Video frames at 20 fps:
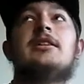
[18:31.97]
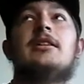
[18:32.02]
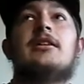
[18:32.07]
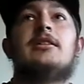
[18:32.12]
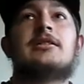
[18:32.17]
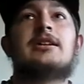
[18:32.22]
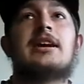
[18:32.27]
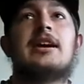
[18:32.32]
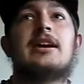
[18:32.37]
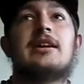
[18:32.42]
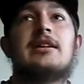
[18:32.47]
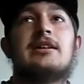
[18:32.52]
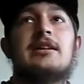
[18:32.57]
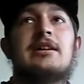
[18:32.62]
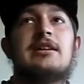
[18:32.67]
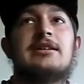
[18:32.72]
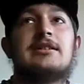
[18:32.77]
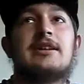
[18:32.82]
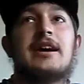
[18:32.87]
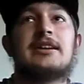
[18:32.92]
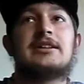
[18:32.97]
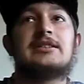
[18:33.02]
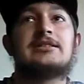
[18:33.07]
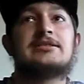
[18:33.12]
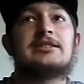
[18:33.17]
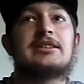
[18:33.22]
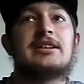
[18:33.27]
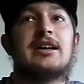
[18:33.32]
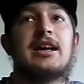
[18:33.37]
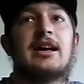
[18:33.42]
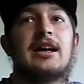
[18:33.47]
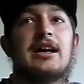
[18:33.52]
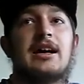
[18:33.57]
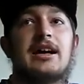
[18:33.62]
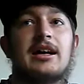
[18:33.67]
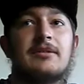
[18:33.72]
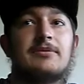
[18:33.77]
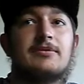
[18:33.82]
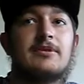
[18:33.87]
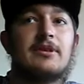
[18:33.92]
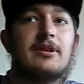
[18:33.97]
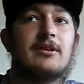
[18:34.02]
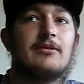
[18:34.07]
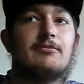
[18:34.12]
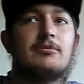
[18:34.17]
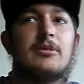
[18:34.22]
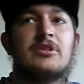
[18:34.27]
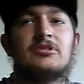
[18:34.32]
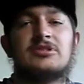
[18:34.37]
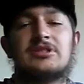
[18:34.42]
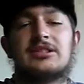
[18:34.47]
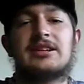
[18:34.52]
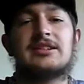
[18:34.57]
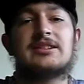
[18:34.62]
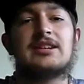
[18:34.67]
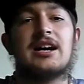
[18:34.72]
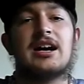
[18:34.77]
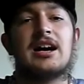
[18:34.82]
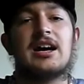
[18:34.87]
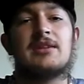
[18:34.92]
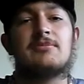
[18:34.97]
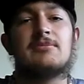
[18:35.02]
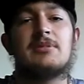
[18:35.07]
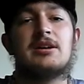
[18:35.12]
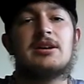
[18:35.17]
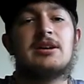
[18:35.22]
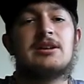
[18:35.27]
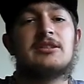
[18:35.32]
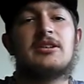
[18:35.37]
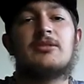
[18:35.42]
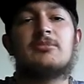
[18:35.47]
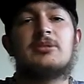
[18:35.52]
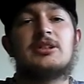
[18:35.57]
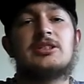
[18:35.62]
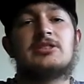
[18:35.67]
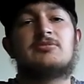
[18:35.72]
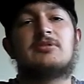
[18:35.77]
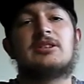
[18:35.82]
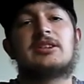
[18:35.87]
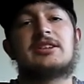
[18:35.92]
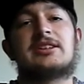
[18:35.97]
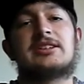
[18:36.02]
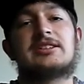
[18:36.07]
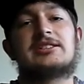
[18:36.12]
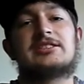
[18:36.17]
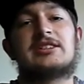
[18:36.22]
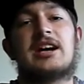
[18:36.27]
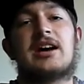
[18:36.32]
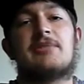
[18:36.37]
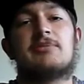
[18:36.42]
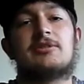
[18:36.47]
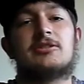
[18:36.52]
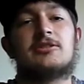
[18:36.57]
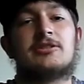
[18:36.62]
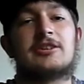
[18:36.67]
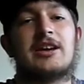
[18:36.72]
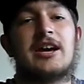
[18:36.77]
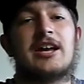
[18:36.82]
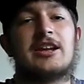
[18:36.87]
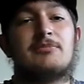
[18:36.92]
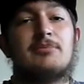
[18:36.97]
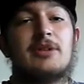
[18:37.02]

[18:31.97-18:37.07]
Okay, that is most of the time nobody's really going to stop and look at it.